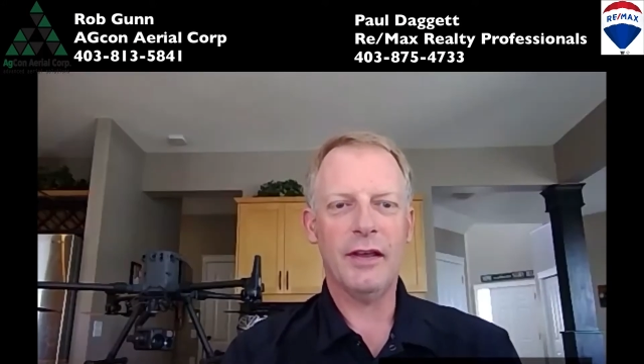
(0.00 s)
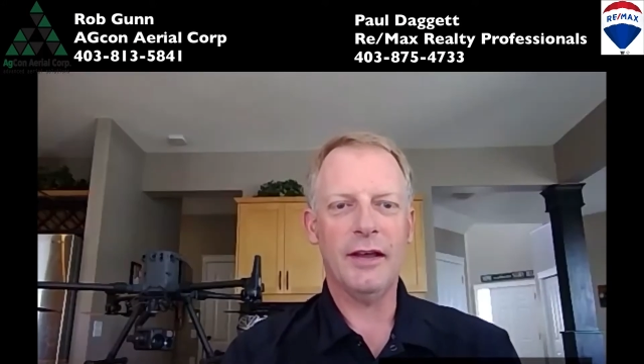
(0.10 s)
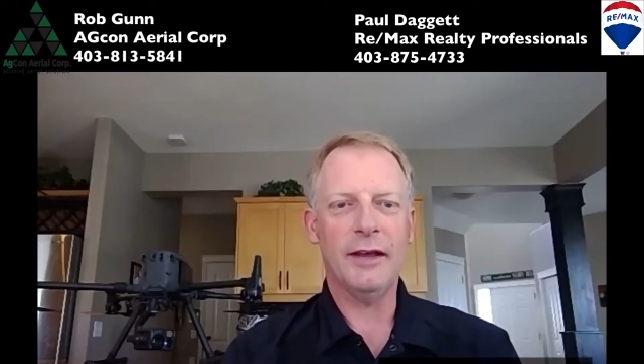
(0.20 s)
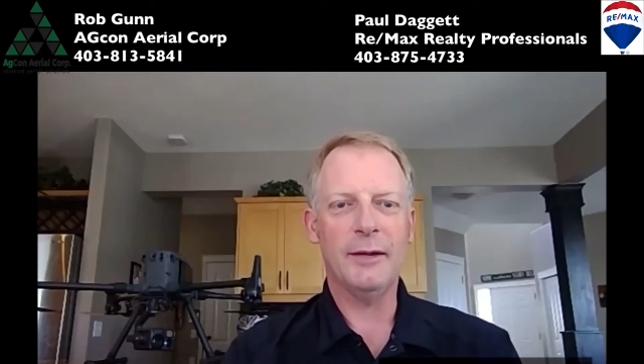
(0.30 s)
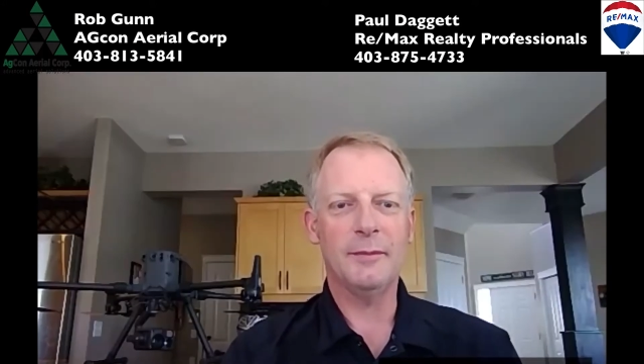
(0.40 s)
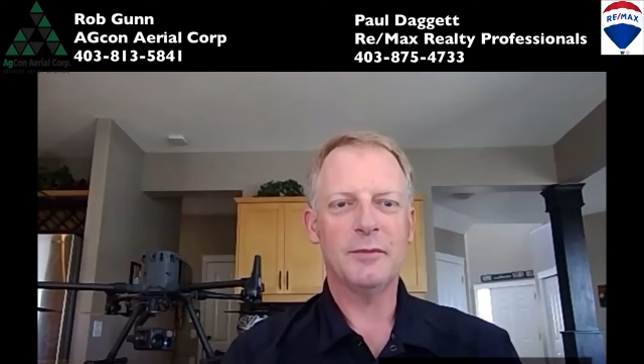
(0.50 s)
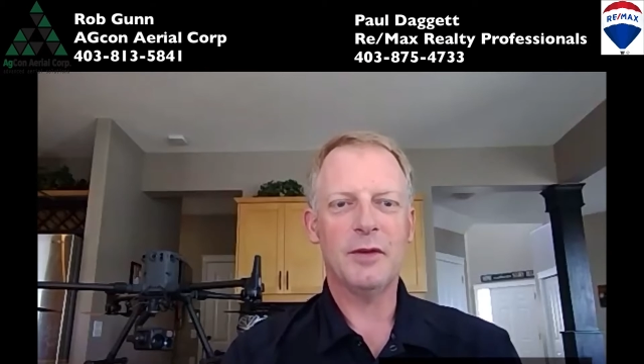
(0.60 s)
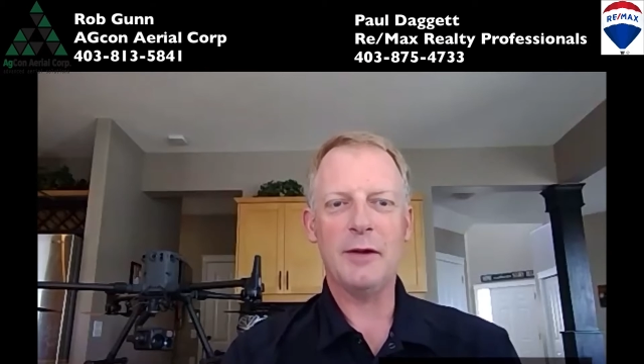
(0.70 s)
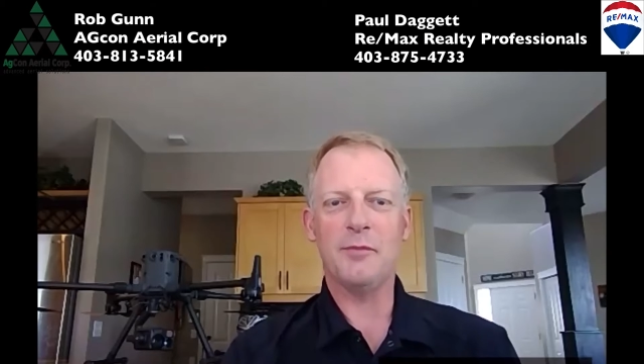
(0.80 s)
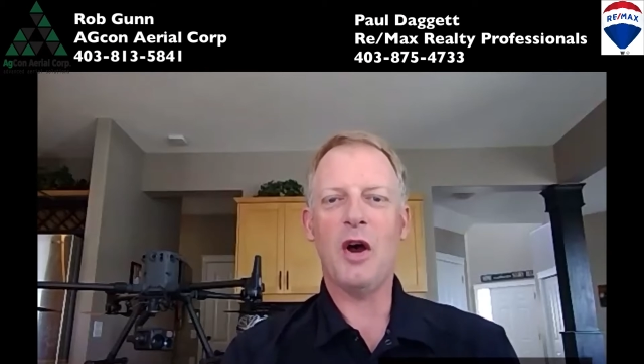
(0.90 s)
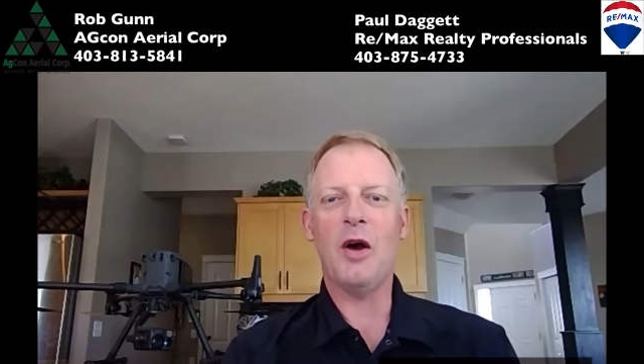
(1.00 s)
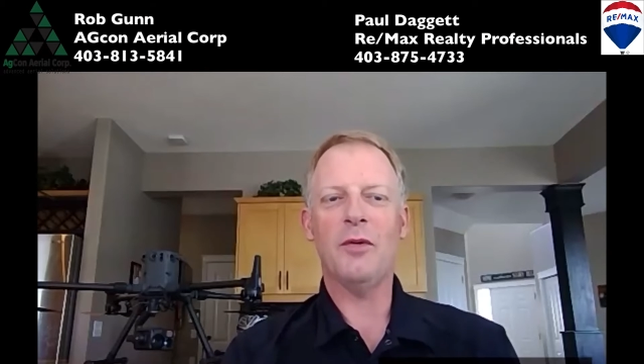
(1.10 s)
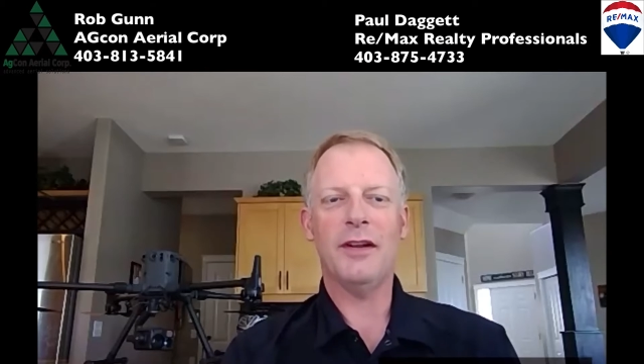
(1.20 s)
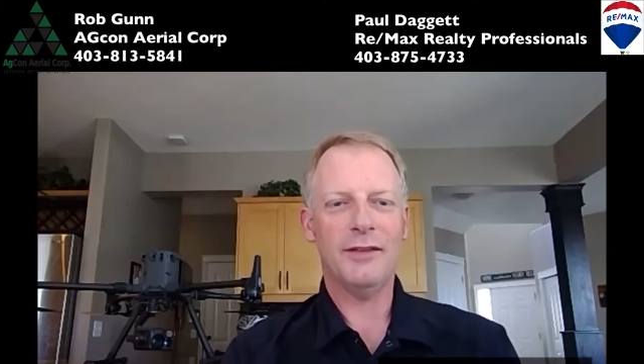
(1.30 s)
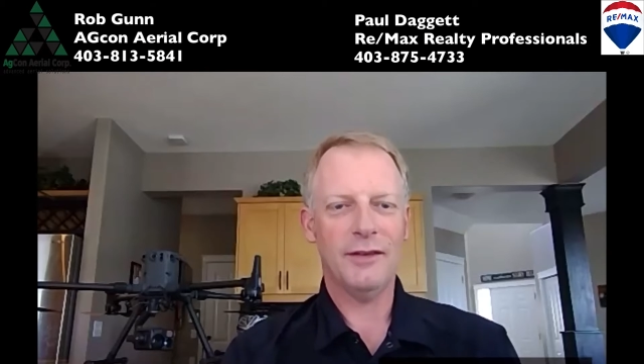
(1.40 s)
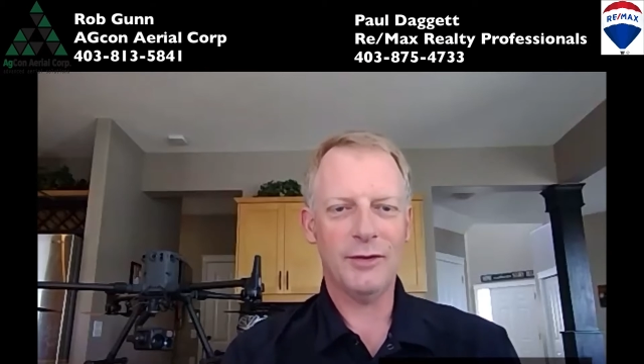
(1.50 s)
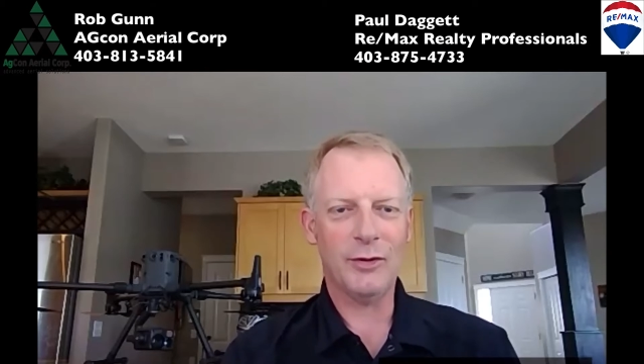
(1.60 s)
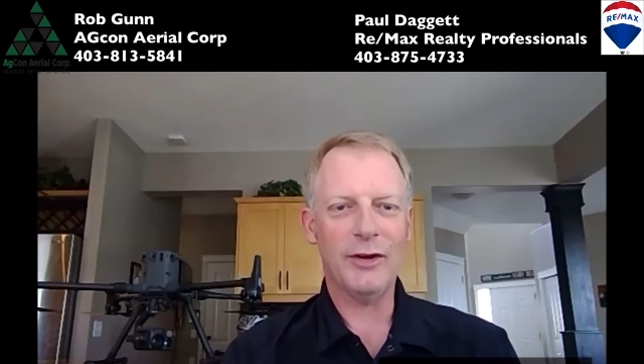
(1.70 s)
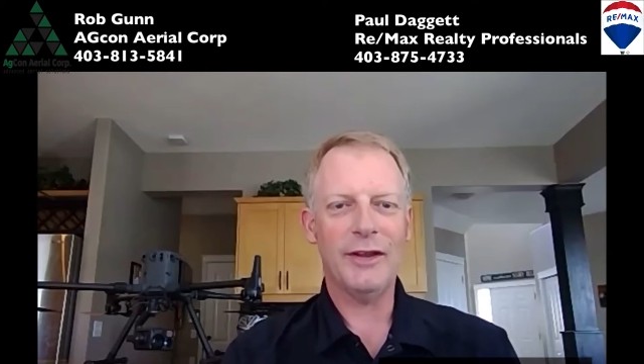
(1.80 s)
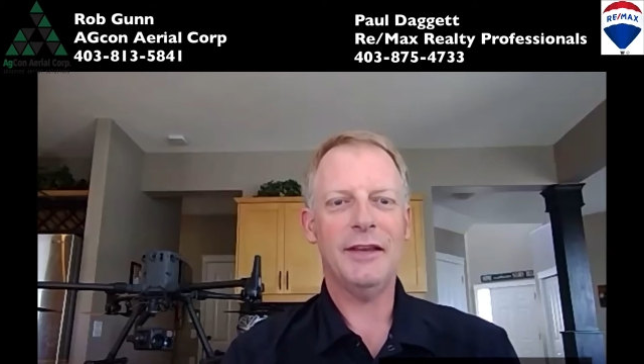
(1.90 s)
Kind of bought one as a
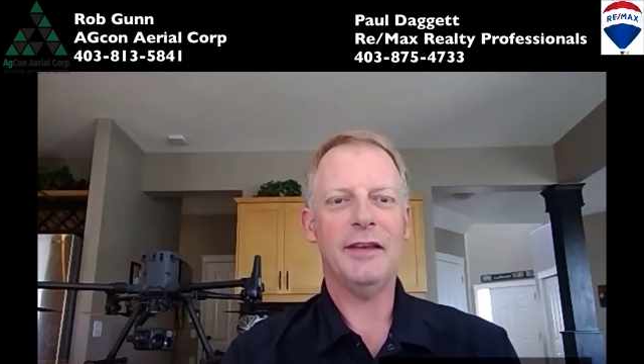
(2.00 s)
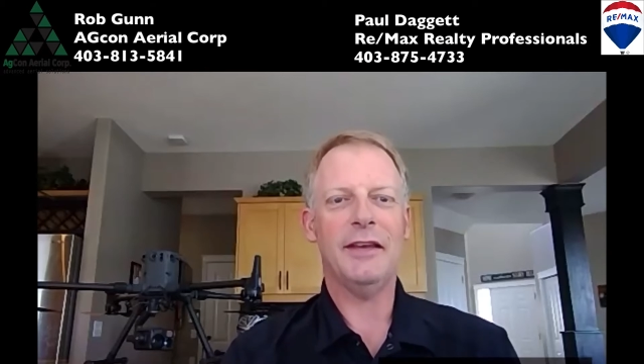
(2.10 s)
toy,